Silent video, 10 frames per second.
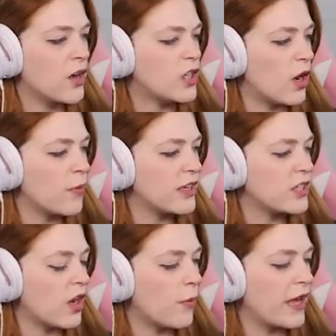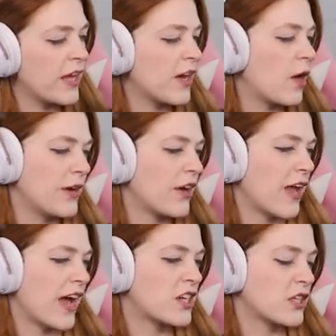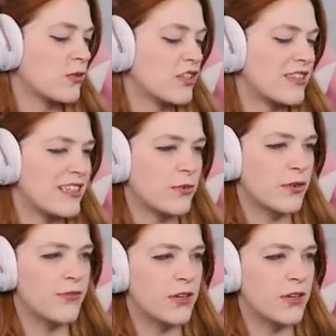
Oh, don't, don't we? No, we don't actually actually. We just need, we're